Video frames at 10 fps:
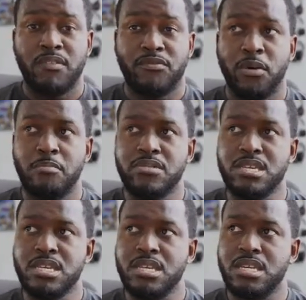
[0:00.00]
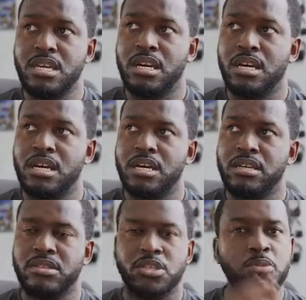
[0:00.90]
from the uh,
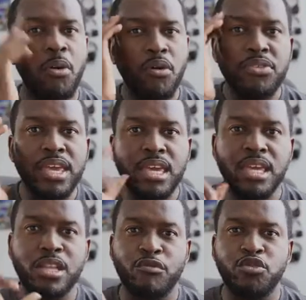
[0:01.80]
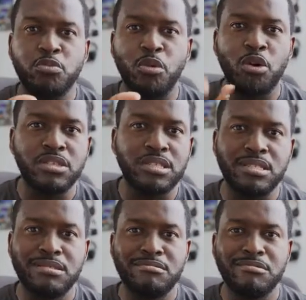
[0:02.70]
the small thinking of small
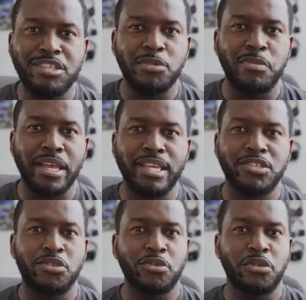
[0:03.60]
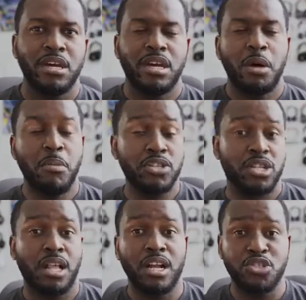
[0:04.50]
displays to a much
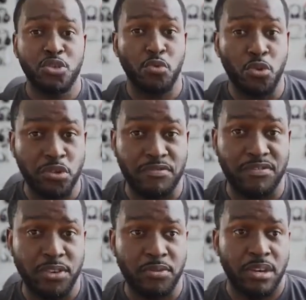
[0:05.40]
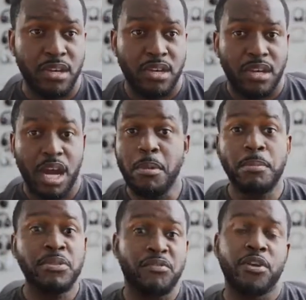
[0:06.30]
larger worldview. I
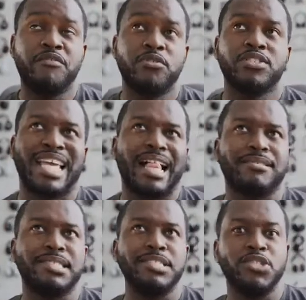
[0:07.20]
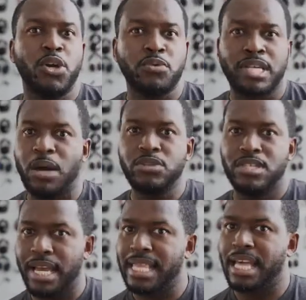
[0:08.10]
remember the very first Galaxy Note. I
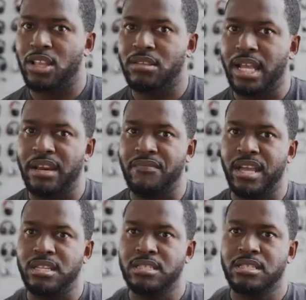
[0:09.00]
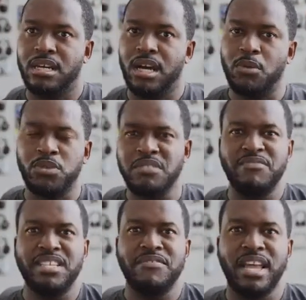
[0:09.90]
was there at that event. Uh, it wasn't
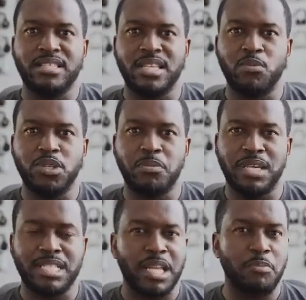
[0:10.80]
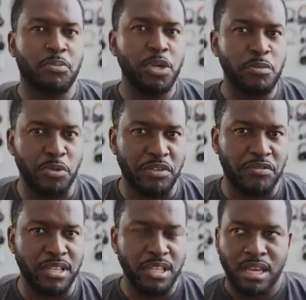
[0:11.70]
even an event. It was basically a
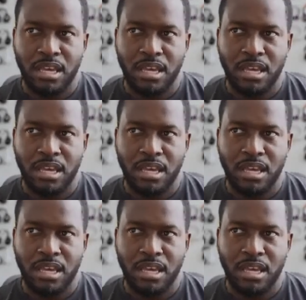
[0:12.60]
pre-briefing,